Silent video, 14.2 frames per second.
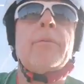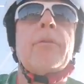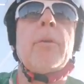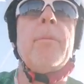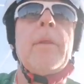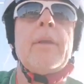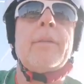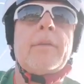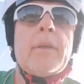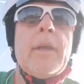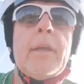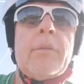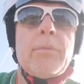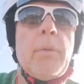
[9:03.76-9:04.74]
from this
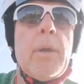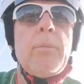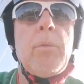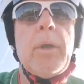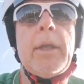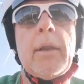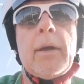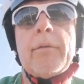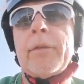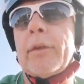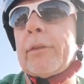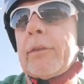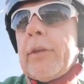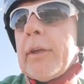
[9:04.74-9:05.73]
is when we love the
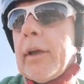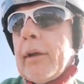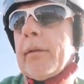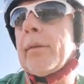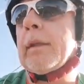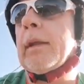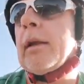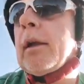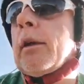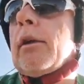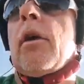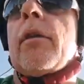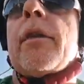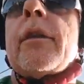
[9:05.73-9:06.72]
sinner,
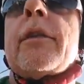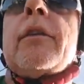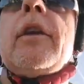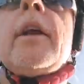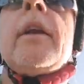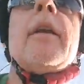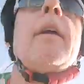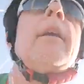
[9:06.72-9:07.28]
not the sin.